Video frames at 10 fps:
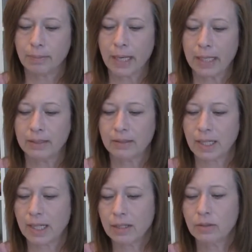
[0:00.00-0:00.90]
Patty
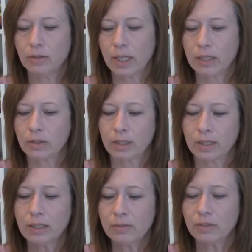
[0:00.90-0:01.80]
Sand, who
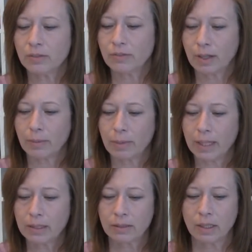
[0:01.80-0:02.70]
actually lives in
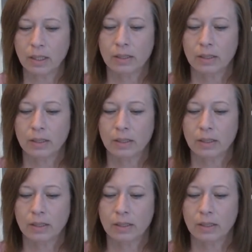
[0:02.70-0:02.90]
Fairbanks,